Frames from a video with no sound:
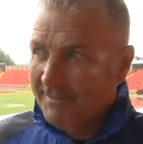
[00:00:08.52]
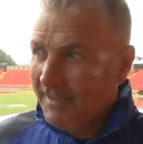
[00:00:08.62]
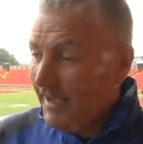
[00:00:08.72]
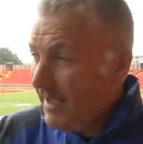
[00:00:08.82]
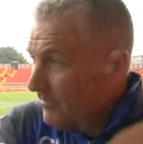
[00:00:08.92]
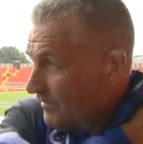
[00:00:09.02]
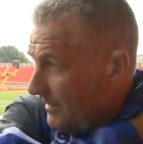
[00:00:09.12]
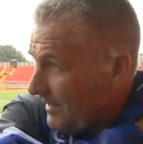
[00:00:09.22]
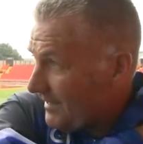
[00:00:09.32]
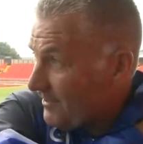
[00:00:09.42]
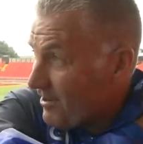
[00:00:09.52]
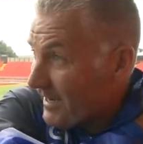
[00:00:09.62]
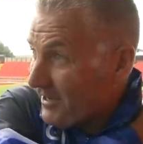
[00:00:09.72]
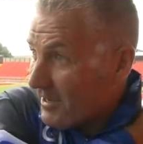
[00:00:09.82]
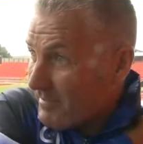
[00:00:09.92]
Yeah, the
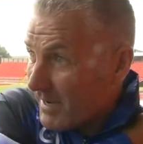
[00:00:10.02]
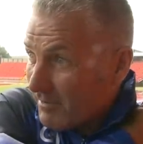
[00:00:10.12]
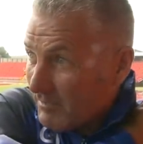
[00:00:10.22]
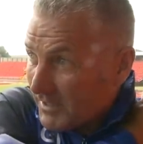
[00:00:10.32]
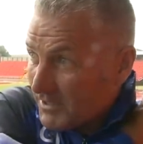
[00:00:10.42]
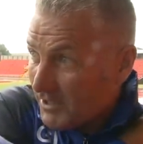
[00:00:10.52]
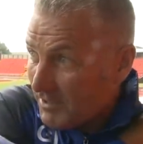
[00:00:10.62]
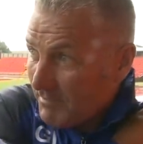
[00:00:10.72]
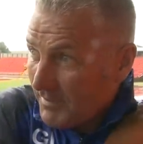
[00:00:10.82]
rain came down big time.